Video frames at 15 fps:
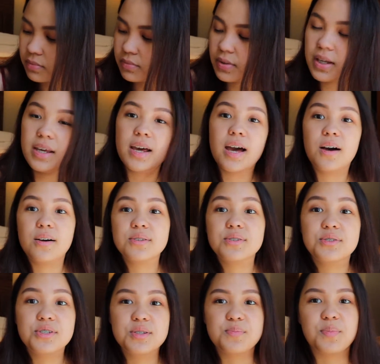I also
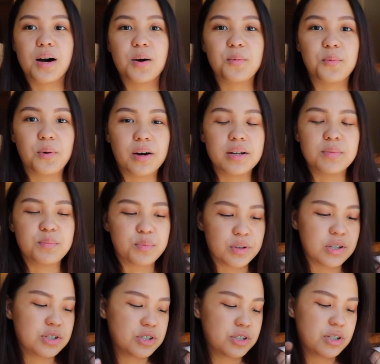just bought one
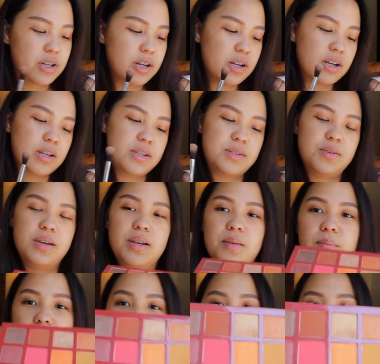brush
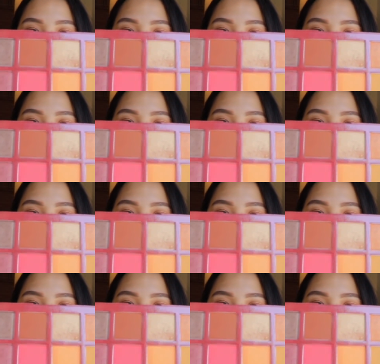in my